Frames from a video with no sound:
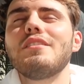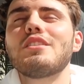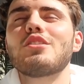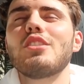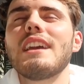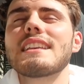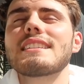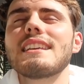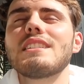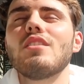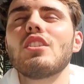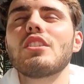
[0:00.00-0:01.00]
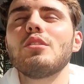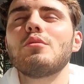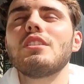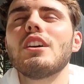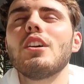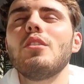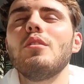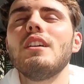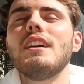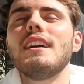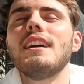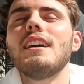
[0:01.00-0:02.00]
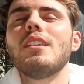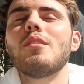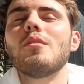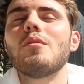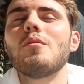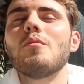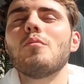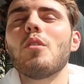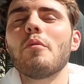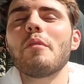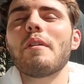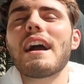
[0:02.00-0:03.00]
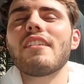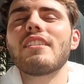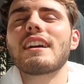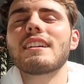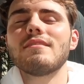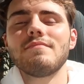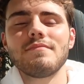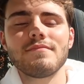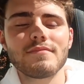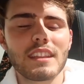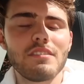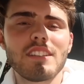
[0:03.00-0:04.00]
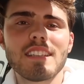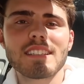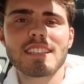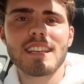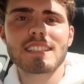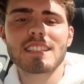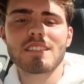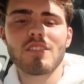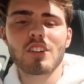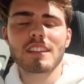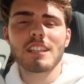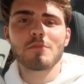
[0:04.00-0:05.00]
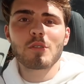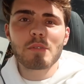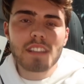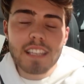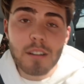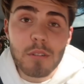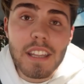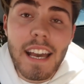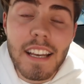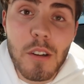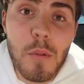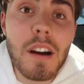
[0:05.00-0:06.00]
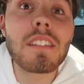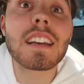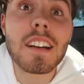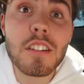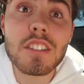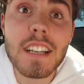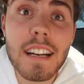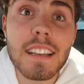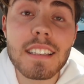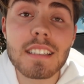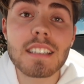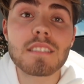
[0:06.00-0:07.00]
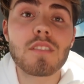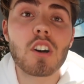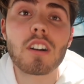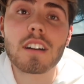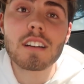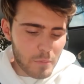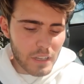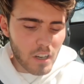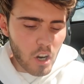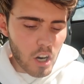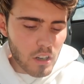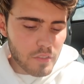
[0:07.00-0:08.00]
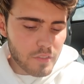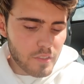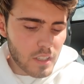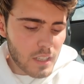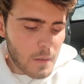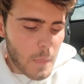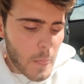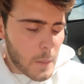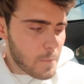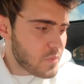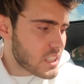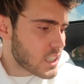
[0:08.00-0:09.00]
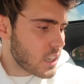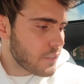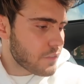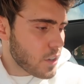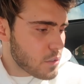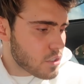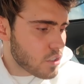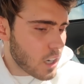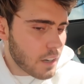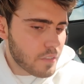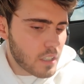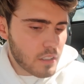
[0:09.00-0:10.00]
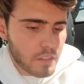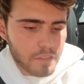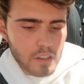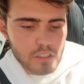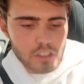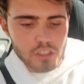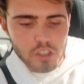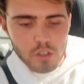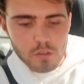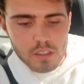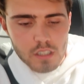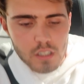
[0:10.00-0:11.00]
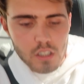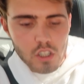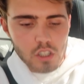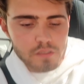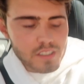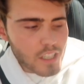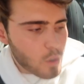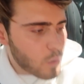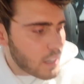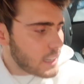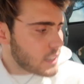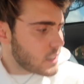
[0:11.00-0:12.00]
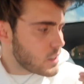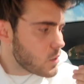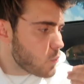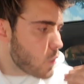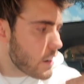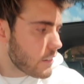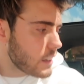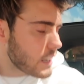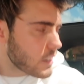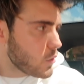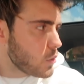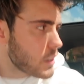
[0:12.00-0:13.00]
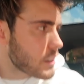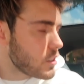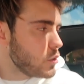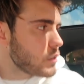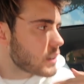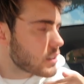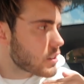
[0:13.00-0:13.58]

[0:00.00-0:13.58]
If you saw yesterday's vlog, you will know what we're wearing. If you didn't see yesterday's vlog, then you're probably thinking, what the heck are you wearing? Then go check out yesterday's vlog. We are off to go and photograph for a little photo shoot of Zoe wearing all of the new